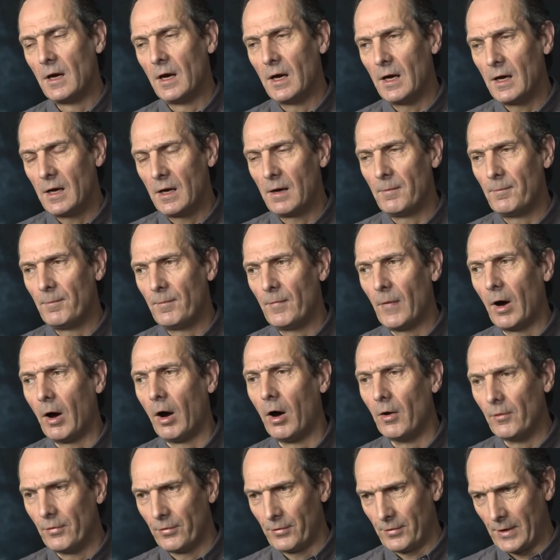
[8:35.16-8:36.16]

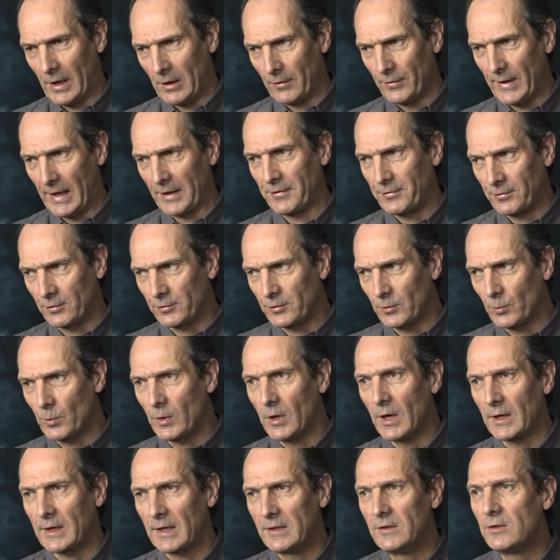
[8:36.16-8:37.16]
on that sort of
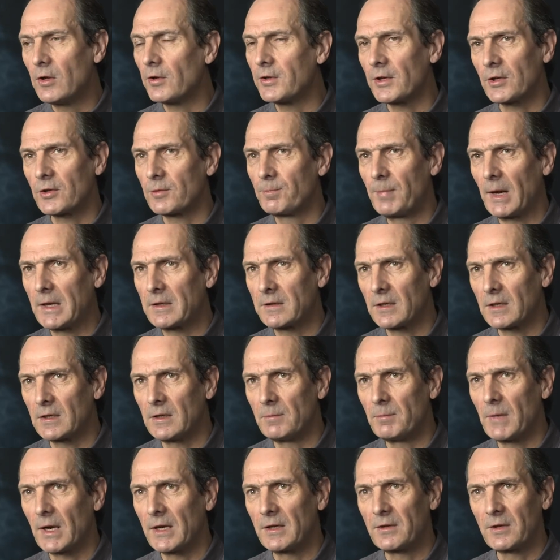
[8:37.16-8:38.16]
work, and not expecting the
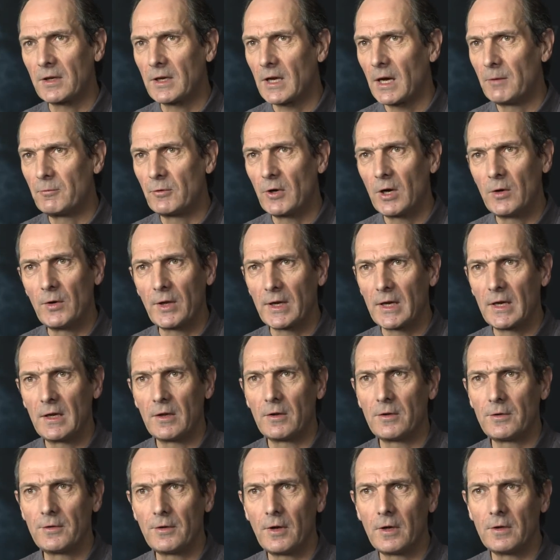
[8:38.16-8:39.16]
money to come rolling in
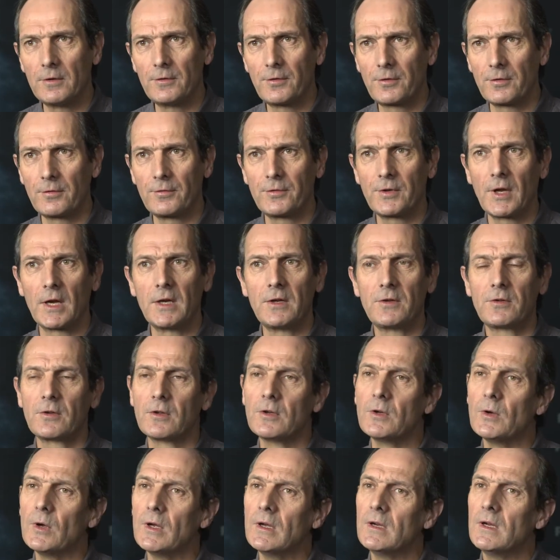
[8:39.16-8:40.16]
on sort of day
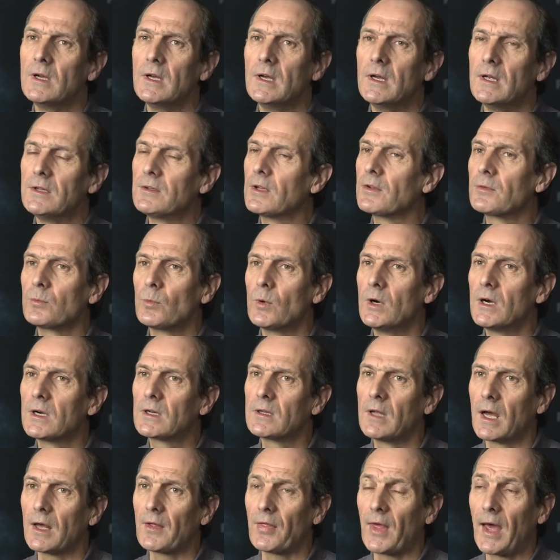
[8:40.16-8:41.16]
2. Doesn't
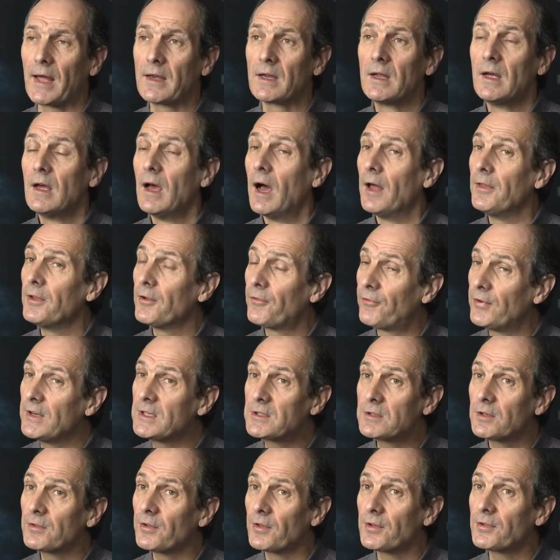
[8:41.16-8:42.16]
work like that. And the
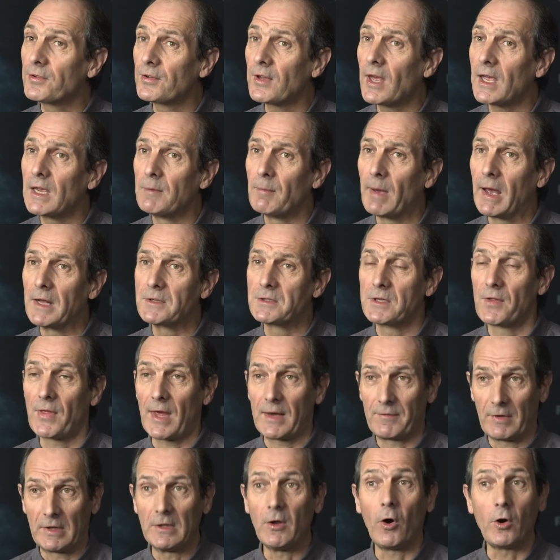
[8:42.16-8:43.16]
features are the same, actually. They
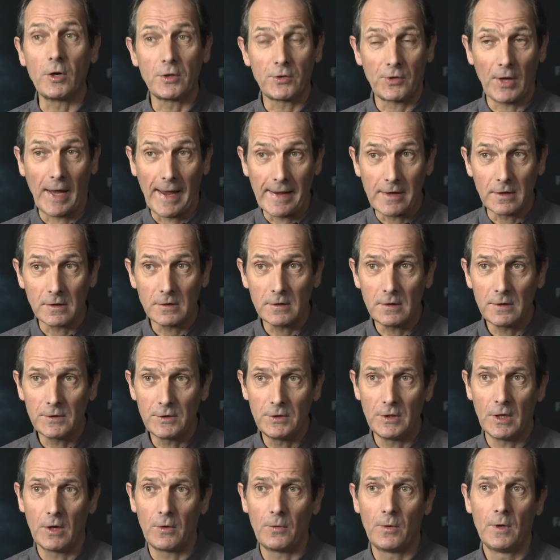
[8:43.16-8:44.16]
have a long tail, you
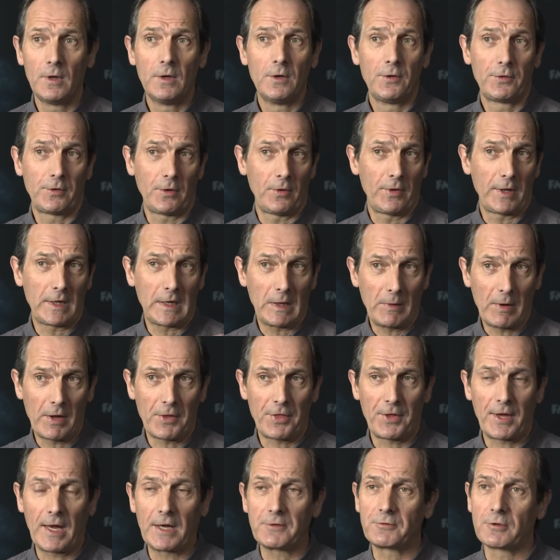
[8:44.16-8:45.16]
know, so they go out
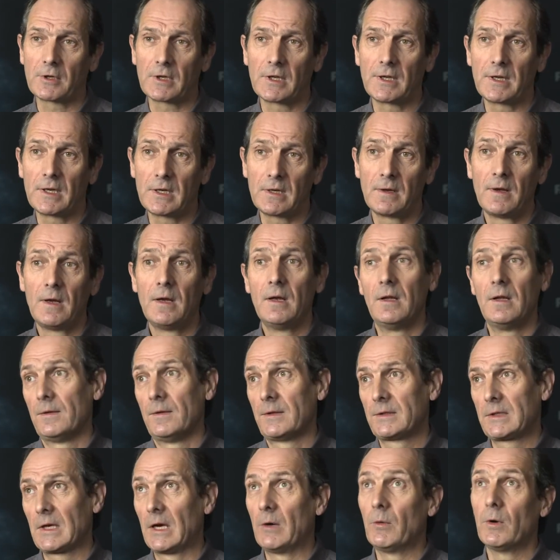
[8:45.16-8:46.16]
theatrically,
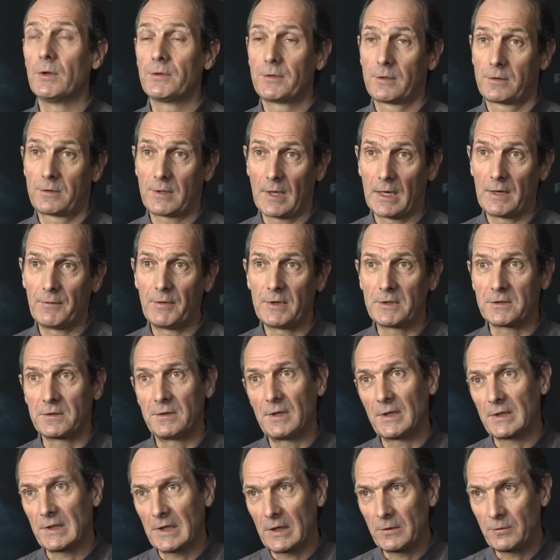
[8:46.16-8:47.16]
go onto television,
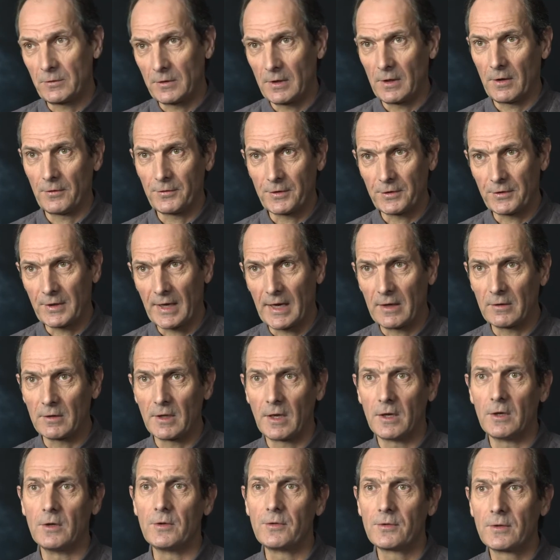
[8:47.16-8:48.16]
or go onto
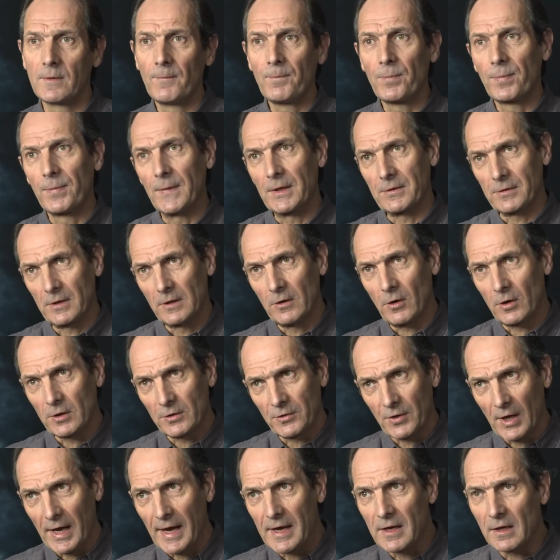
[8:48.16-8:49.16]
downloads. There's a long
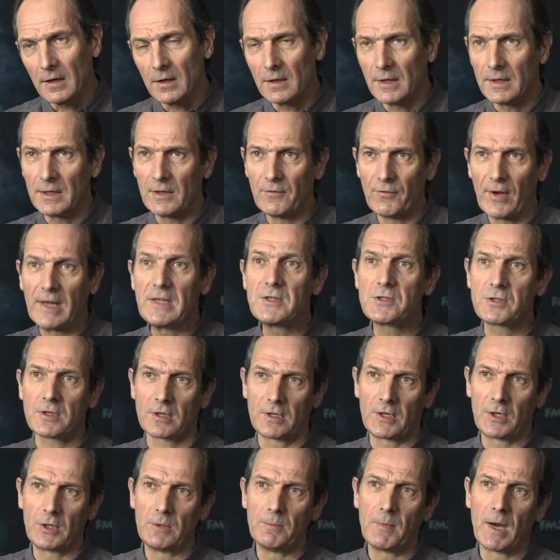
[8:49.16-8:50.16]
tail, and
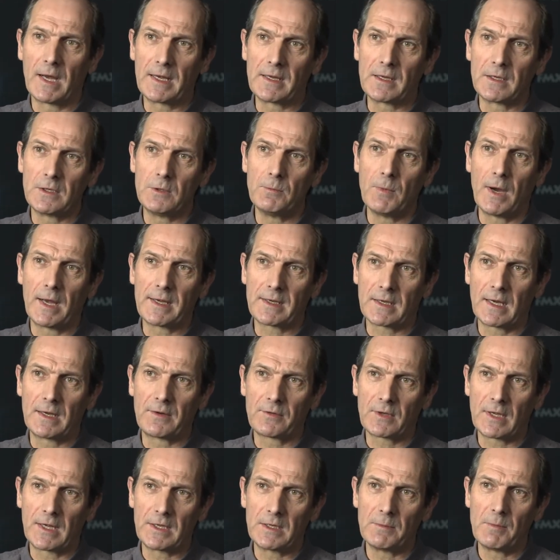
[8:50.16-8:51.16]
eventually you might kind
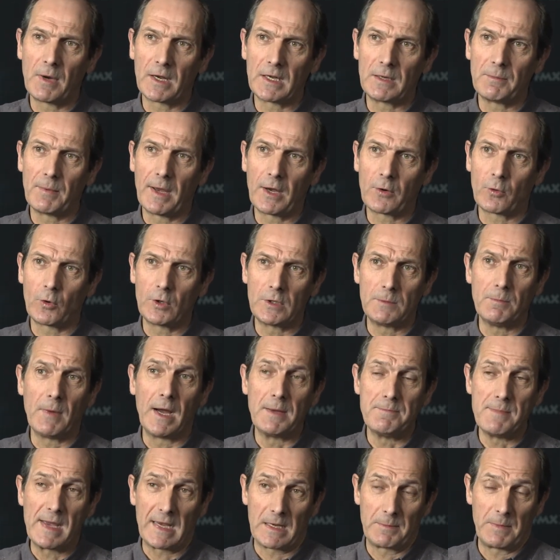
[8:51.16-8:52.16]
of get your money back, or you
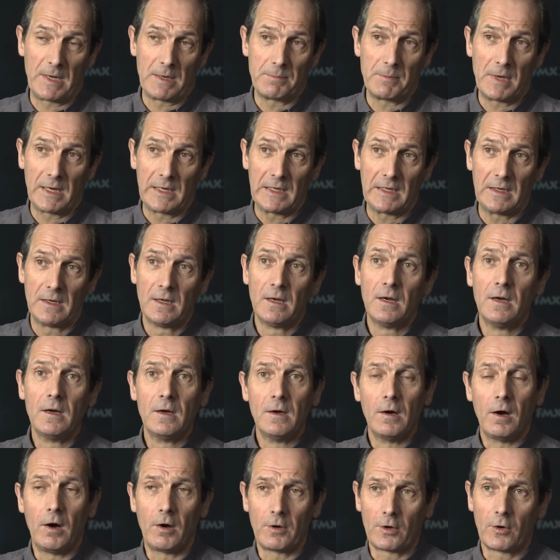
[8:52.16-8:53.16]
might make a bit of money
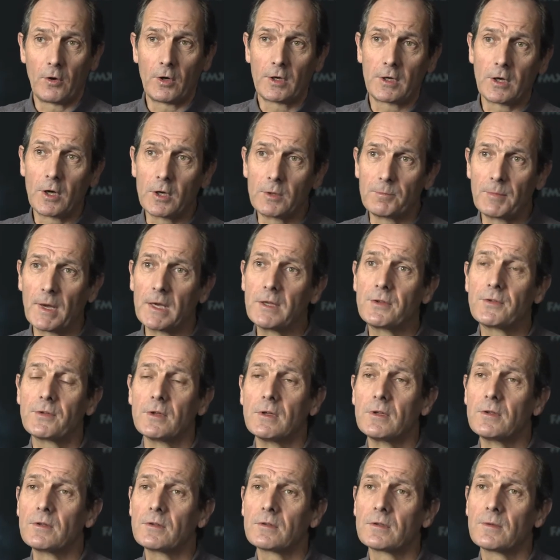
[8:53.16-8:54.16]
on an ongoing
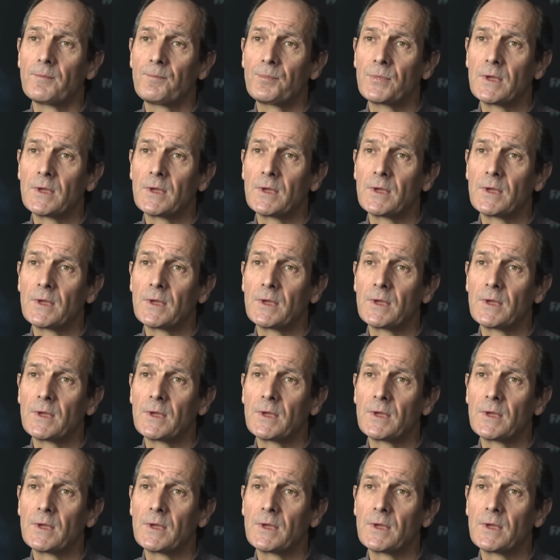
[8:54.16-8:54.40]
basis.